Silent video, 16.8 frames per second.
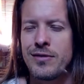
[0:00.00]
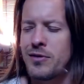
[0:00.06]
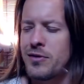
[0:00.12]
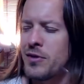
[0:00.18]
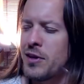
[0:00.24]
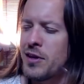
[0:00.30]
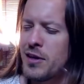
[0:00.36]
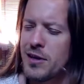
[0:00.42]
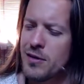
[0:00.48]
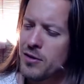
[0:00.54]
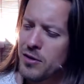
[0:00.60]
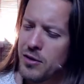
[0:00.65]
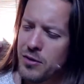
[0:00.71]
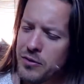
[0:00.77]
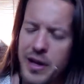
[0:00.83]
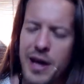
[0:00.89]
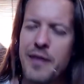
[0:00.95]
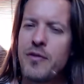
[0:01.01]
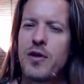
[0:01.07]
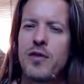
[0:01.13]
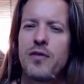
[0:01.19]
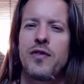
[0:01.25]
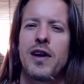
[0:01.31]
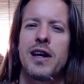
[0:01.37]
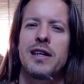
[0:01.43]
They, they'll never
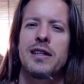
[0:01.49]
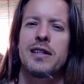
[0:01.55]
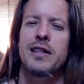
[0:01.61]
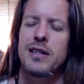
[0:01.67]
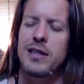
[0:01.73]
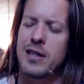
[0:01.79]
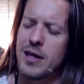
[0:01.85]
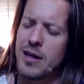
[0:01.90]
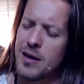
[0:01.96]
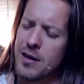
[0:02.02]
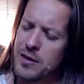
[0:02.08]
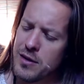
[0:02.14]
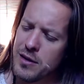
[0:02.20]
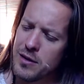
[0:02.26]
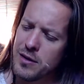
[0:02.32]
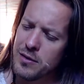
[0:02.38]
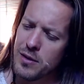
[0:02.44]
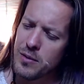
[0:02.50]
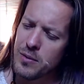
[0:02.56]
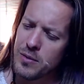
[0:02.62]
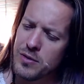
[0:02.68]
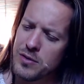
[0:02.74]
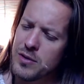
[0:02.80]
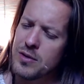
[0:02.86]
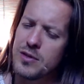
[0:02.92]
find it there. They, they will
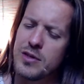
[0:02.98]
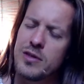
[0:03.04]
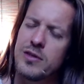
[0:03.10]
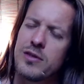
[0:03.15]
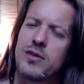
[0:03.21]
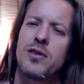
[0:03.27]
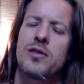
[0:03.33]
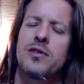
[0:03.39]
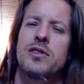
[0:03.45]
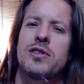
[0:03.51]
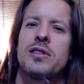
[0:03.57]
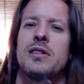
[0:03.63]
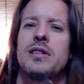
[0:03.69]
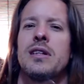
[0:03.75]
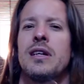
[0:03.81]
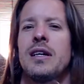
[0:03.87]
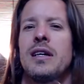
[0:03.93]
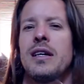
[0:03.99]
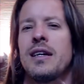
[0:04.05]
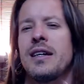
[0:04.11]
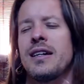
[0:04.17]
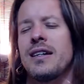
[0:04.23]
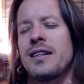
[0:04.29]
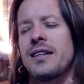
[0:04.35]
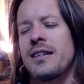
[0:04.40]
search and search. And,
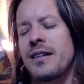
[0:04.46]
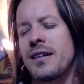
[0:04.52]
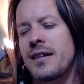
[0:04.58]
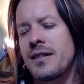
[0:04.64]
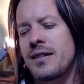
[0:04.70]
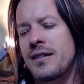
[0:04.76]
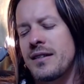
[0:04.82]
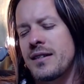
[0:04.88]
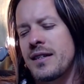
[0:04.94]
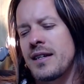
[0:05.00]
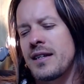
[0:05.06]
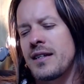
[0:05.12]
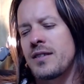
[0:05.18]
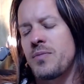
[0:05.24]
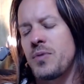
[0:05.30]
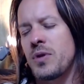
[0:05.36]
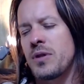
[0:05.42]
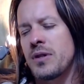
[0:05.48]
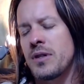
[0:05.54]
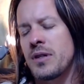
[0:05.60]
and God says, yes, but